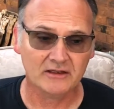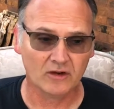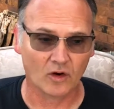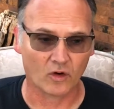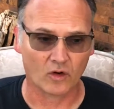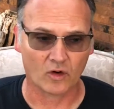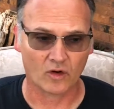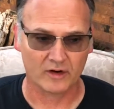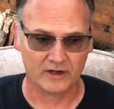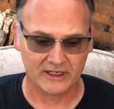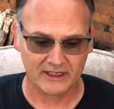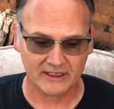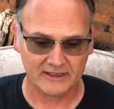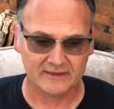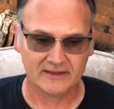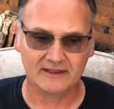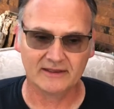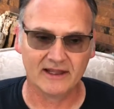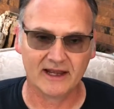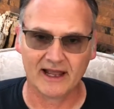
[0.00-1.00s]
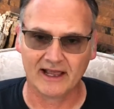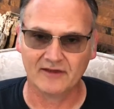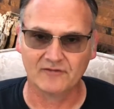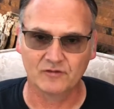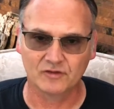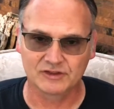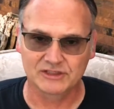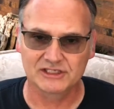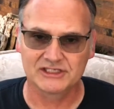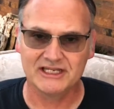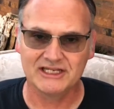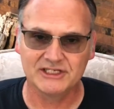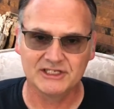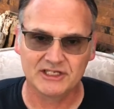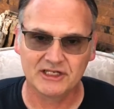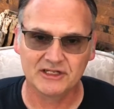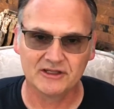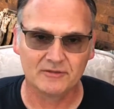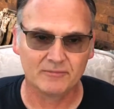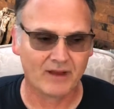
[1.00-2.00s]
or anything that I was
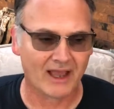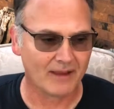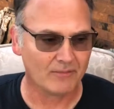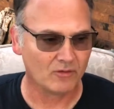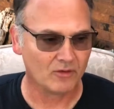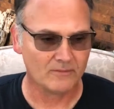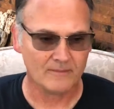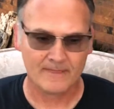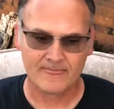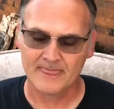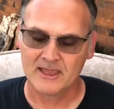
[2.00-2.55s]
teaching in the Bible,